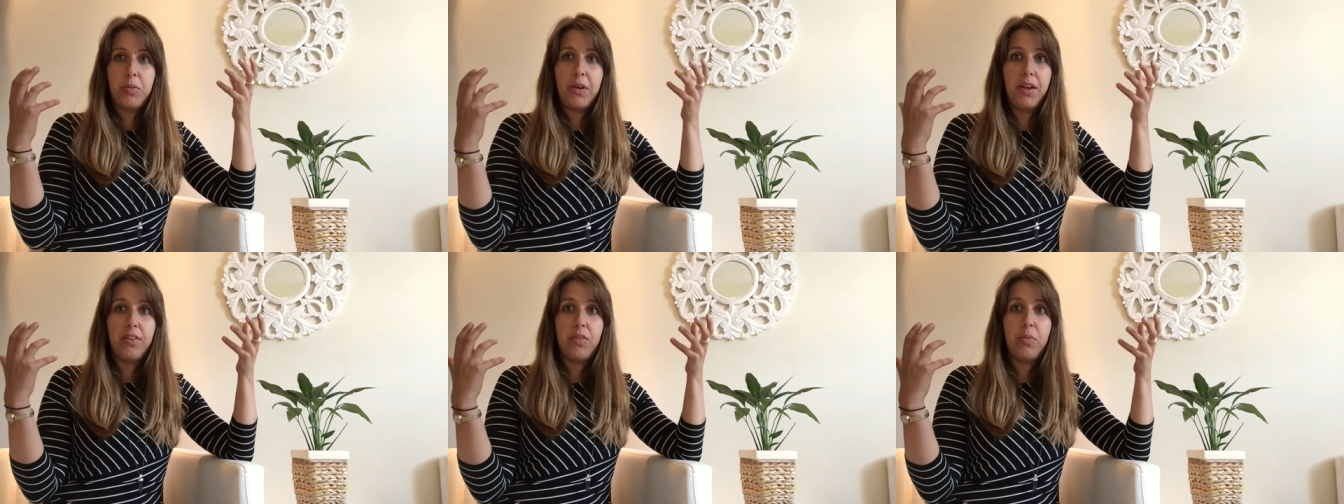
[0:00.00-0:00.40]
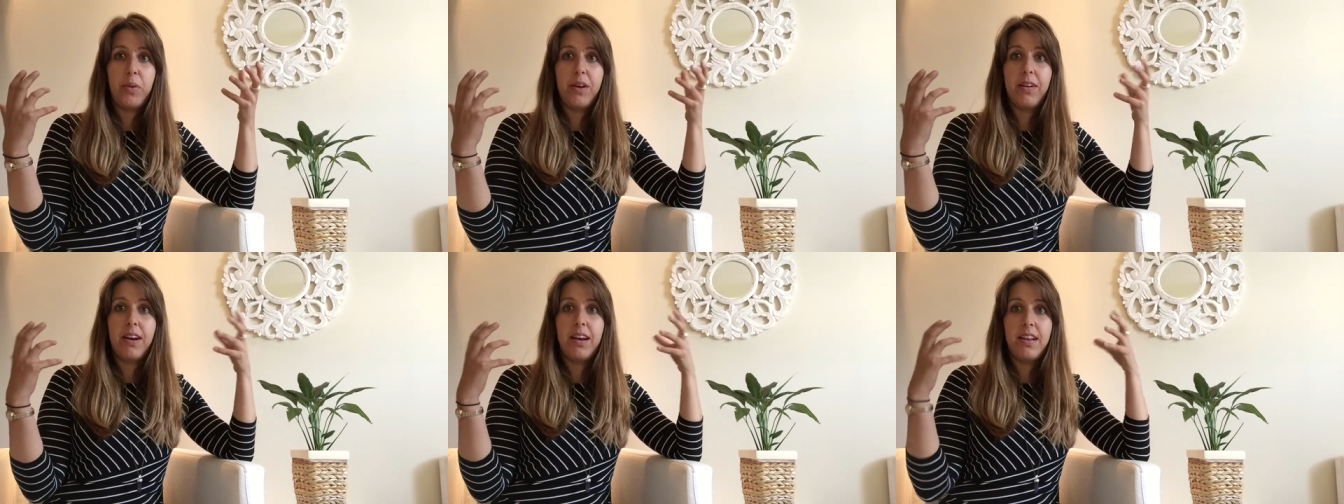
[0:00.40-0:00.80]
we
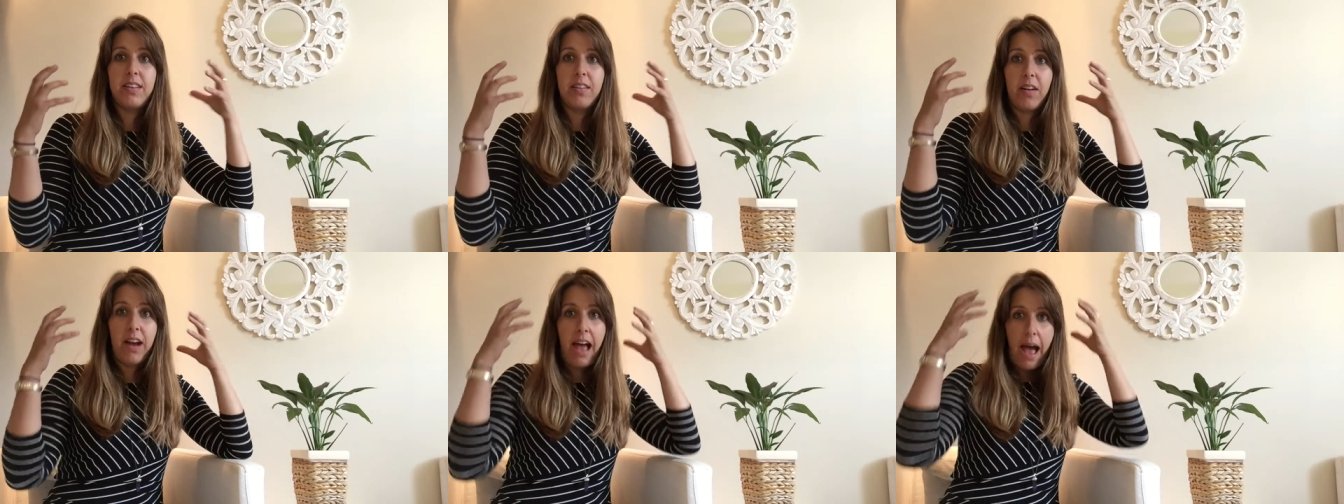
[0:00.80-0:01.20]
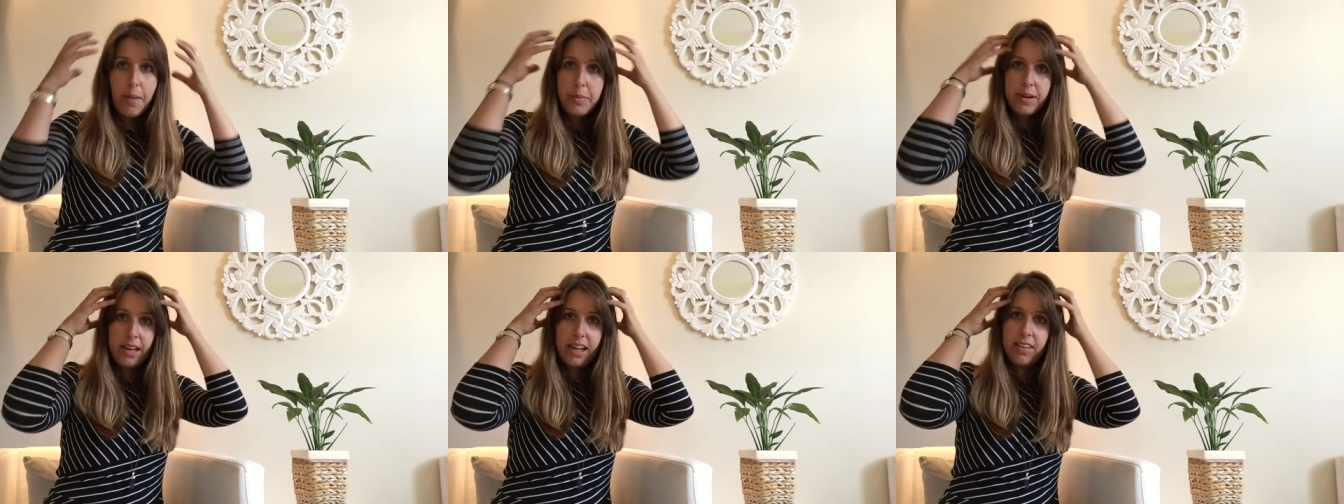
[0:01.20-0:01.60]
experience are
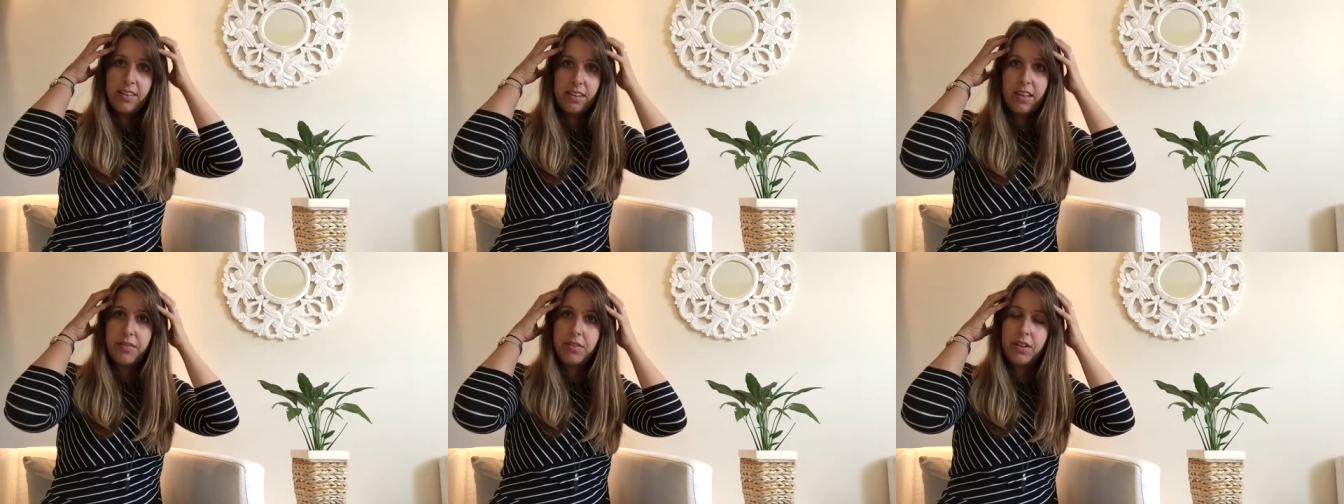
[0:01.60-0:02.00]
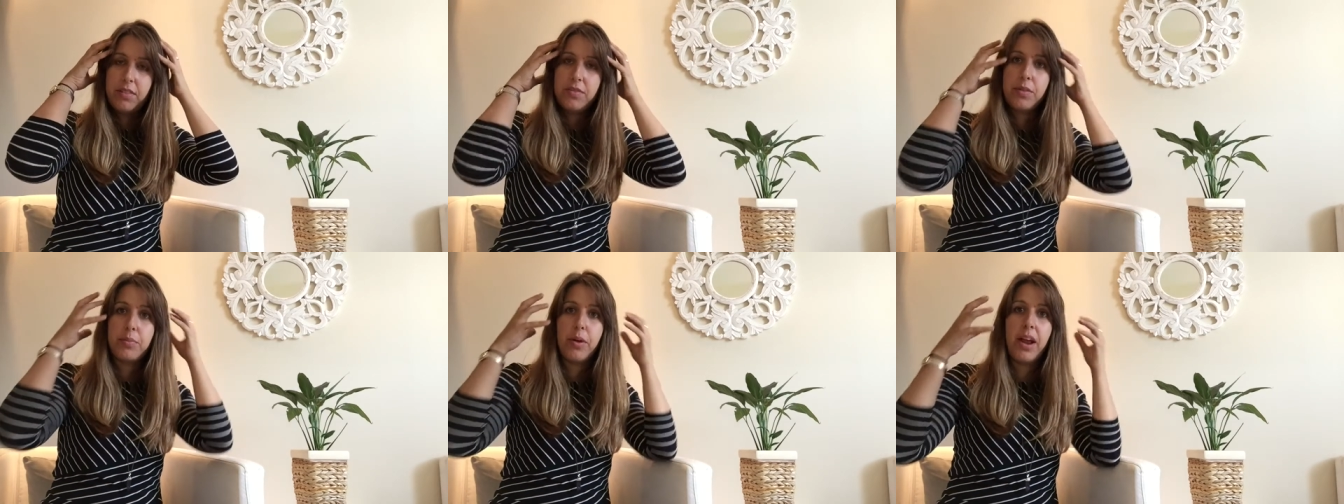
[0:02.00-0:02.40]
happening at the level
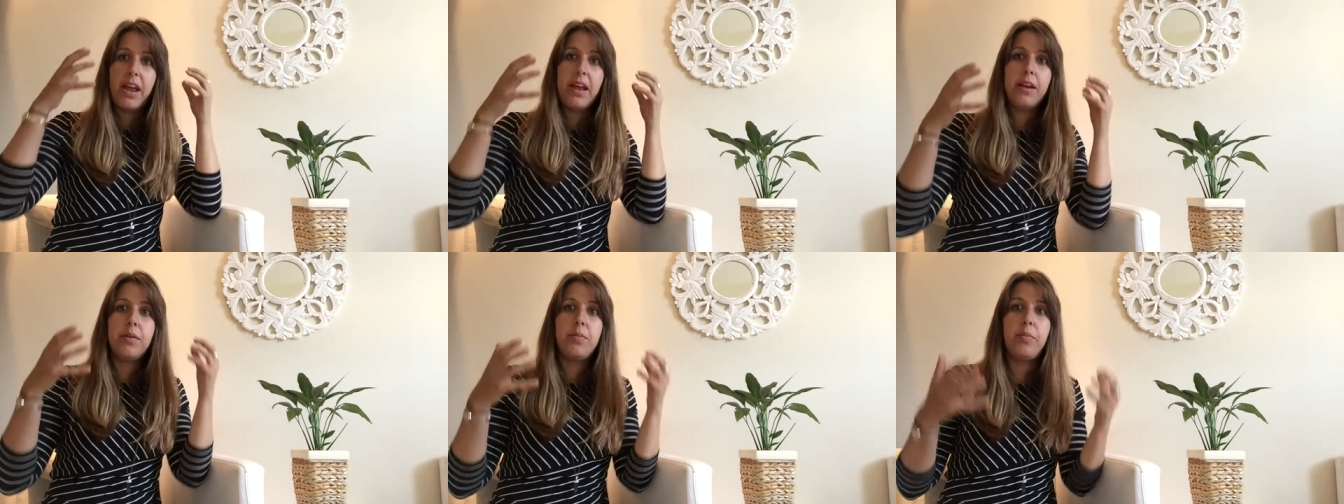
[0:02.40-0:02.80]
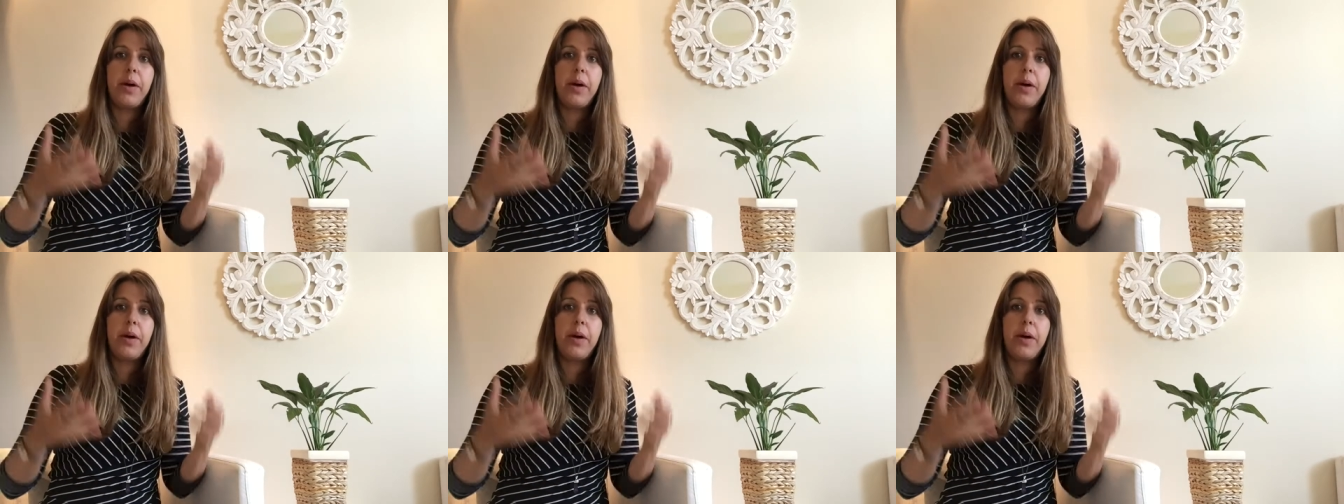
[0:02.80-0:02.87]
of the brain,